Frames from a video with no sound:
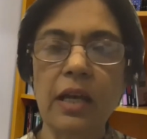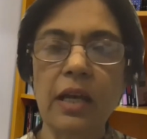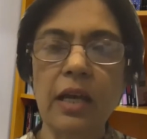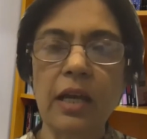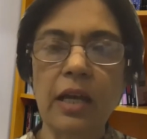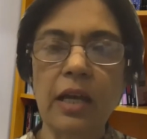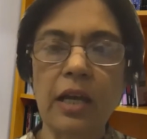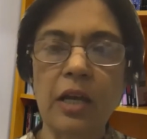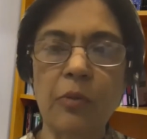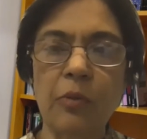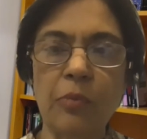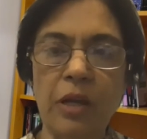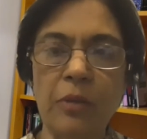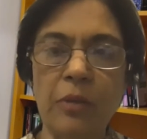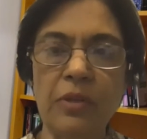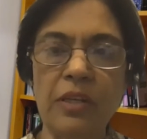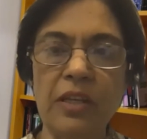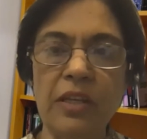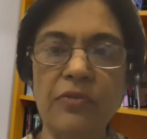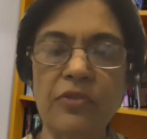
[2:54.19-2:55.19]
my
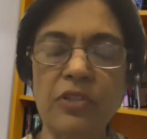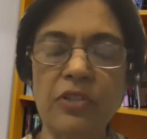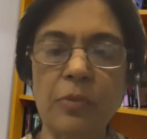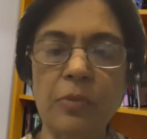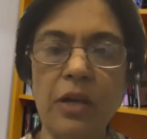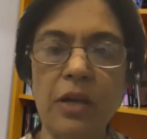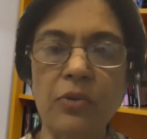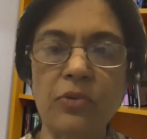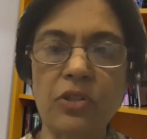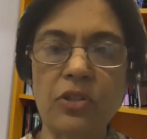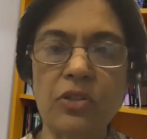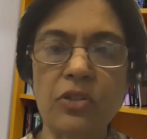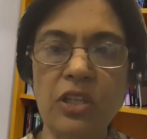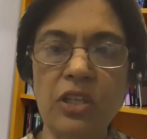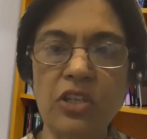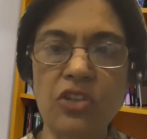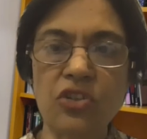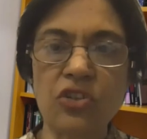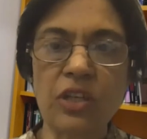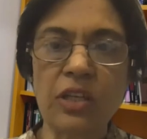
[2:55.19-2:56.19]
beliefs about
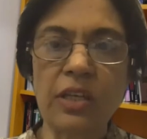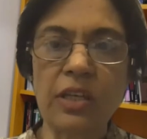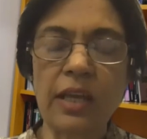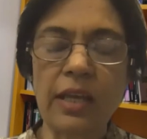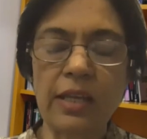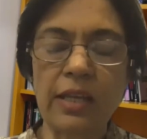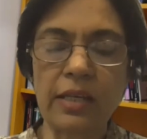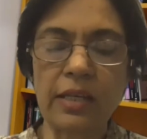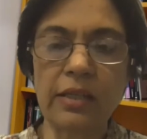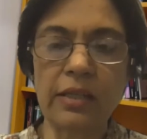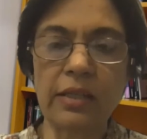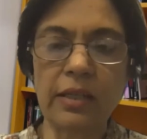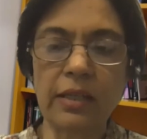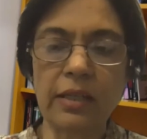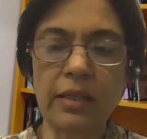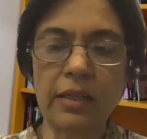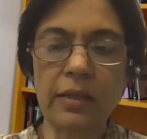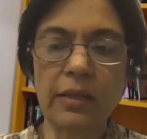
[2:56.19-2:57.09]
teaching and learning.